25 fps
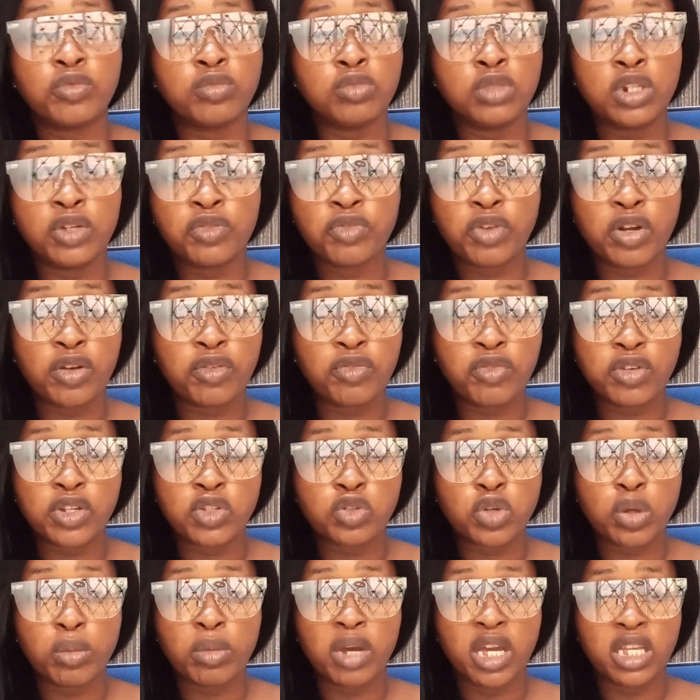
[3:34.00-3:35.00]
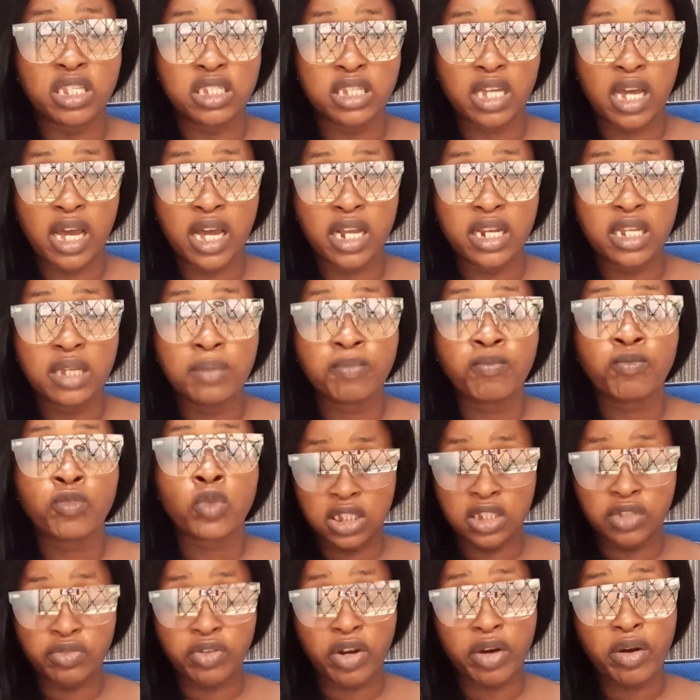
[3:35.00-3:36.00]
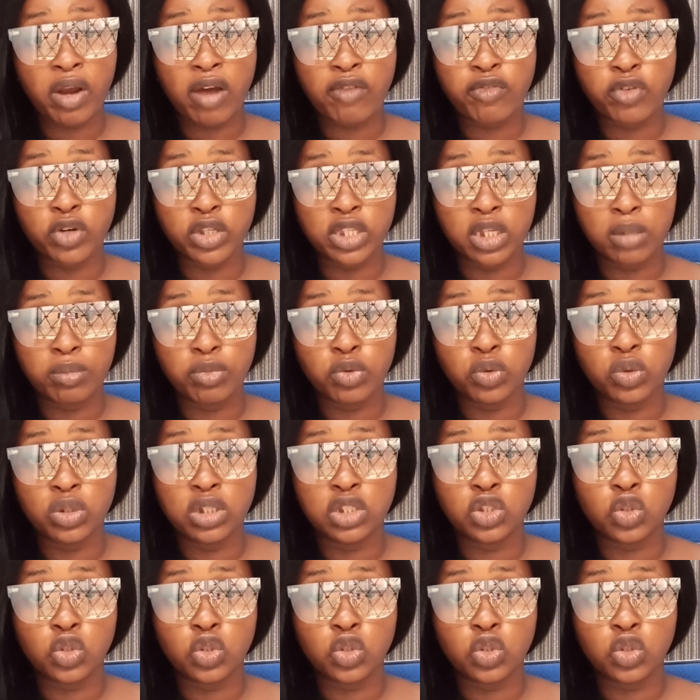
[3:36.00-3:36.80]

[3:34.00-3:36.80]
different face cream entirely. It is very affordable.